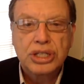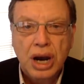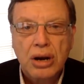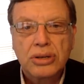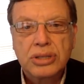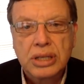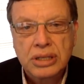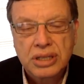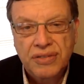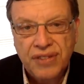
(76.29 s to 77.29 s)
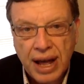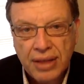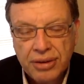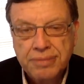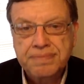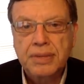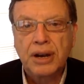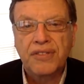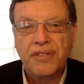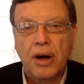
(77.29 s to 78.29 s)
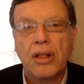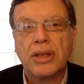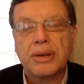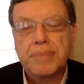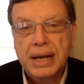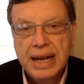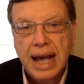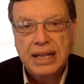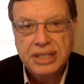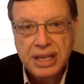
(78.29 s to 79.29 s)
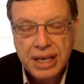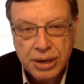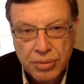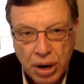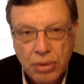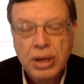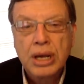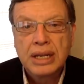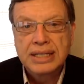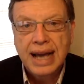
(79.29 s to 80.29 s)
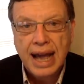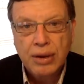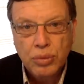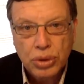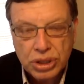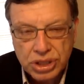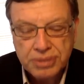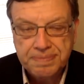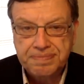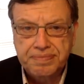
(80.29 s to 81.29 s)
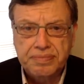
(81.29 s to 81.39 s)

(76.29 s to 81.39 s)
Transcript: Charles is the father a fallen Benghazi hero, Ty Woods.